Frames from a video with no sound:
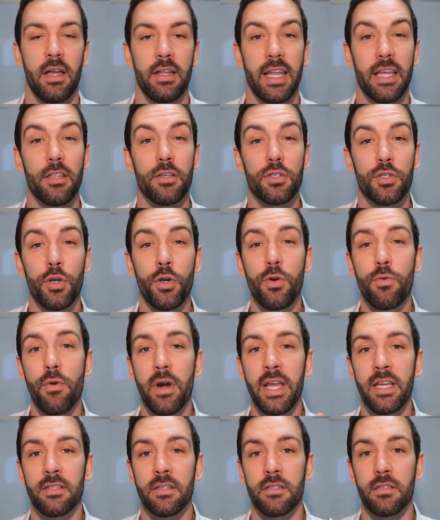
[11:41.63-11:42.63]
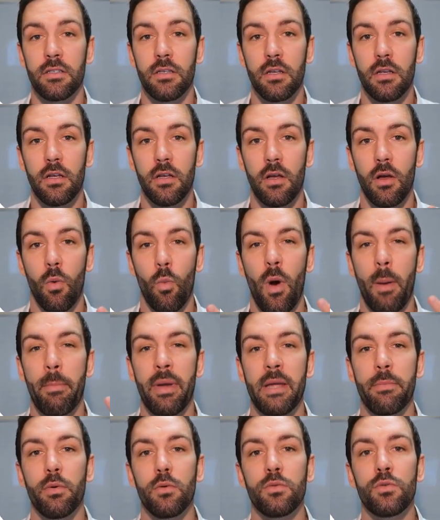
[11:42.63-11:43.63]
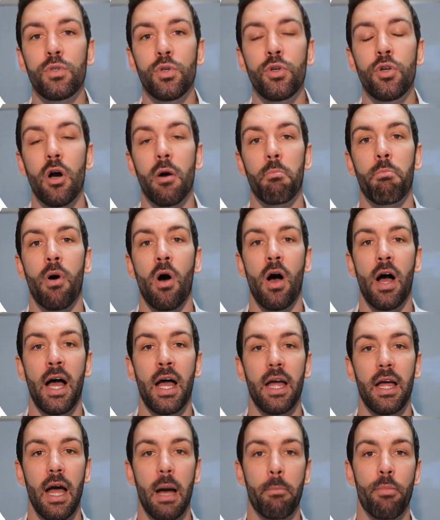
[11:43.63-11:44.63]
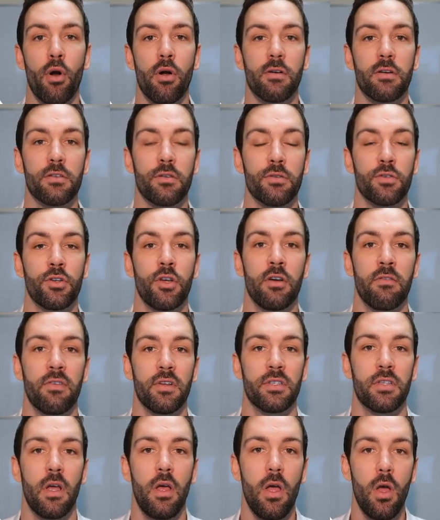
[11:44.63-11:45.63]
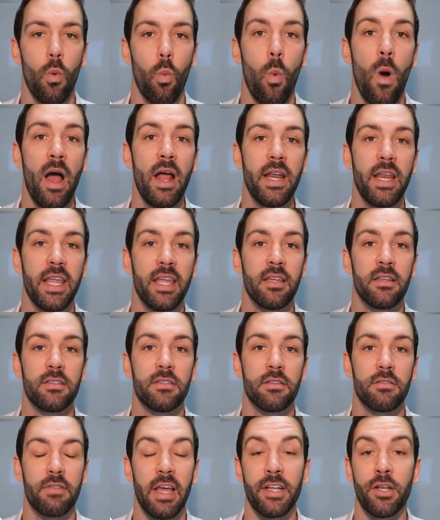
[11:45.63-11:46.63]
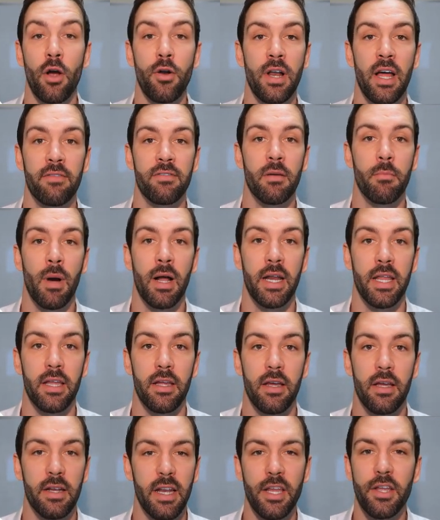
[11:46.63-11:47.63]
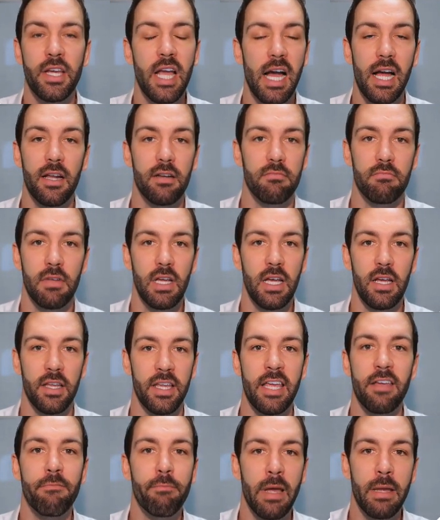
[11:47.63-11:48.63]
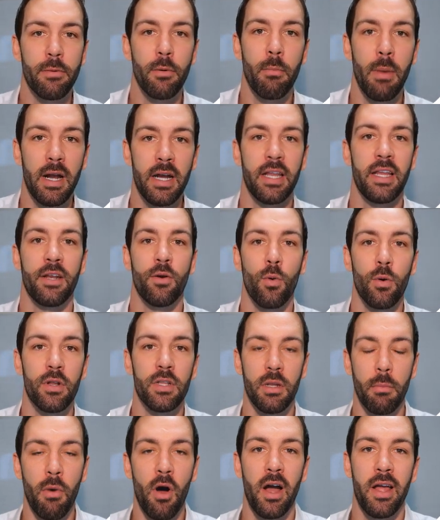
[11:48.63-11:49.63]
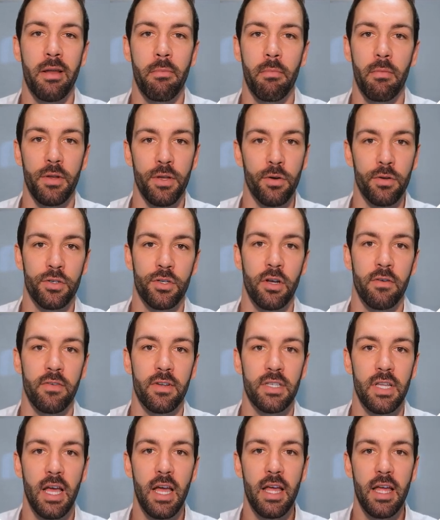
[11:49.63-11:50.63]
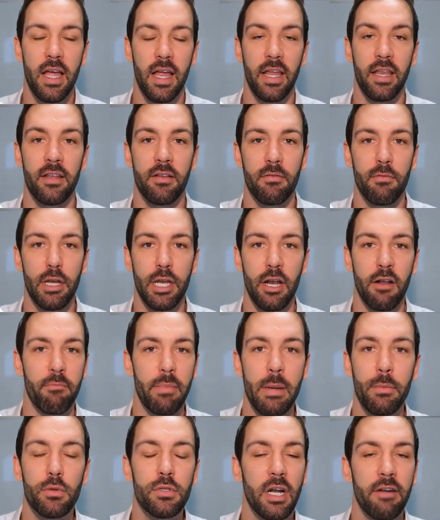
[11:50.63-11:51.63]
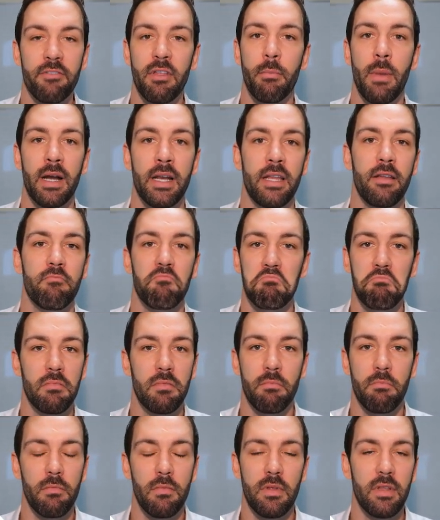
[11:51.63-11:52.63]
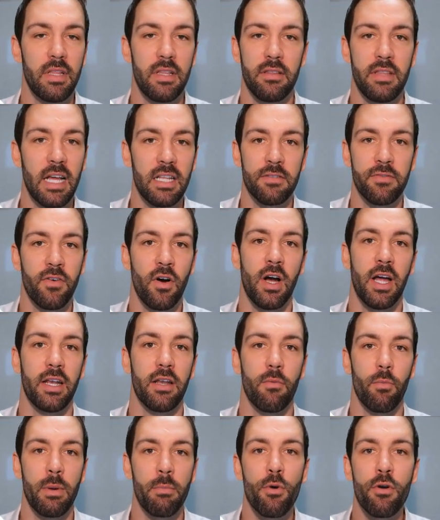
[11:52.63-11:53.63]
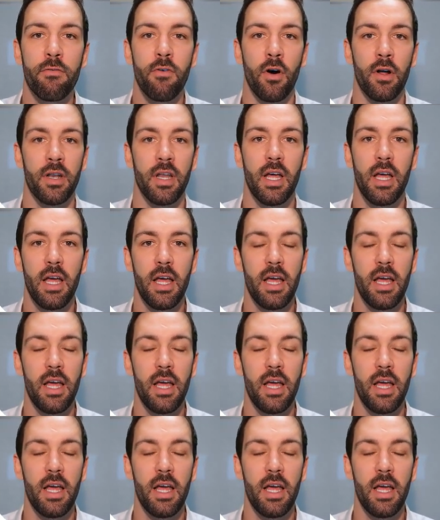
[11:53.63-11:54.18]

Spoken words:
Now there's two reasons why people do not buy a product or service. One is they don't have the money. Now you can't give people money in order to buy your service. And if people don't have the money, that's fine. We move on.